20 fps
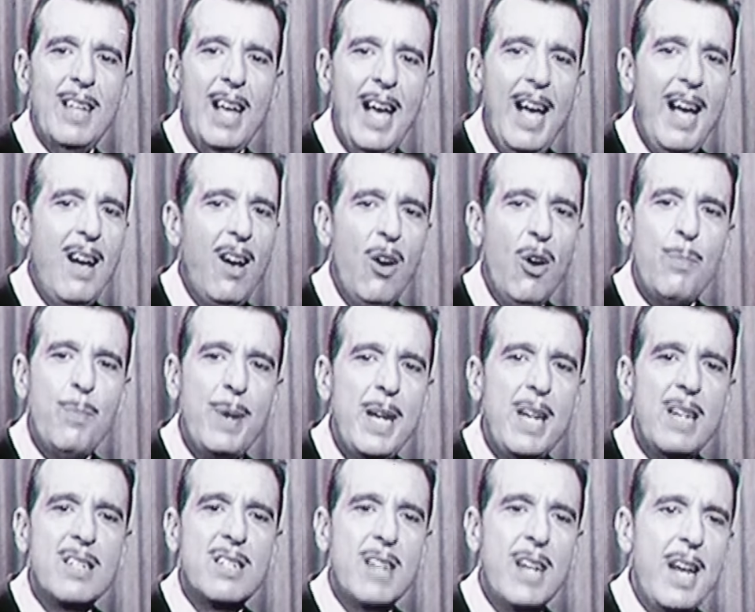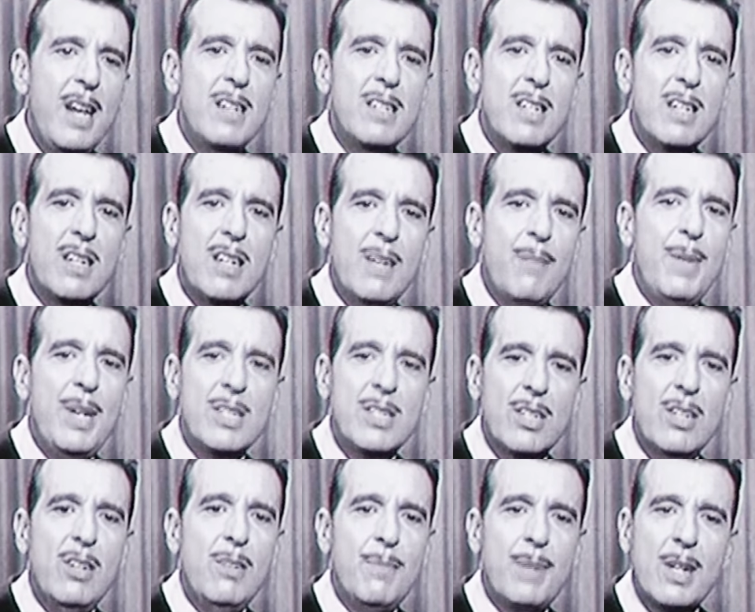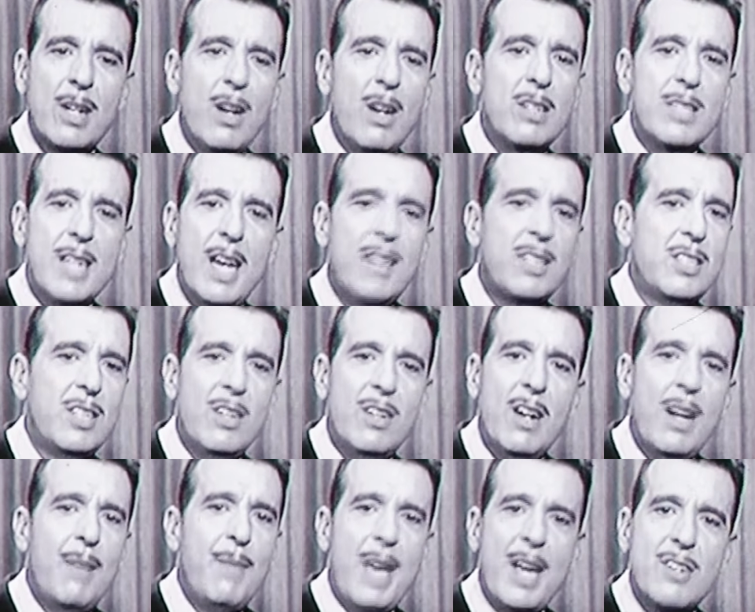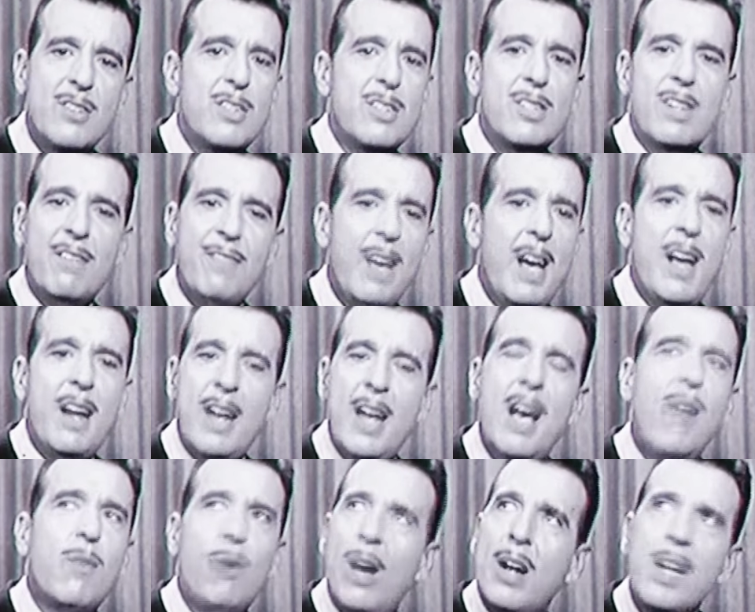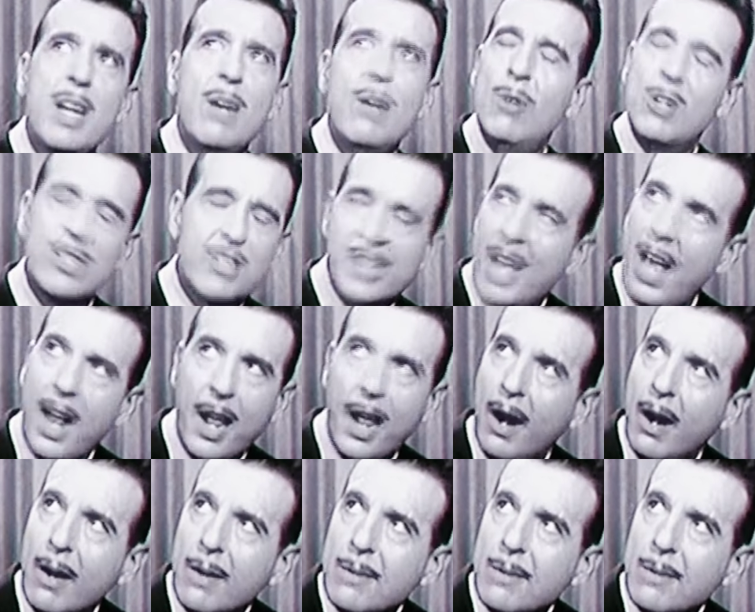I hope he sends it to me soon because I sure am anxious to find out what he was selling.